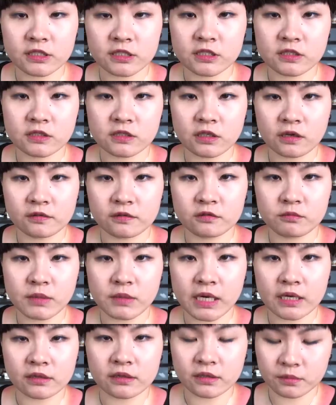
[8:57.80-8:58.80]
Soft
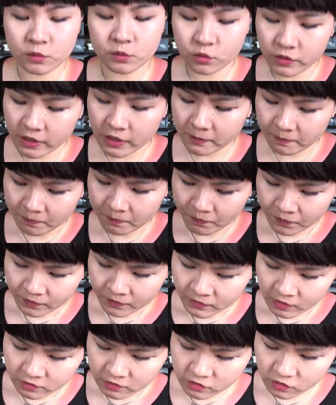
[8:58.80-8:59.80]
Matte Lip Cream.
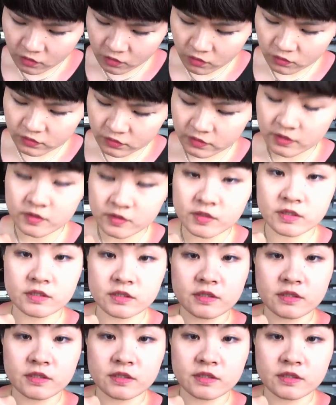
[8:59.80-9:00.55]
So this is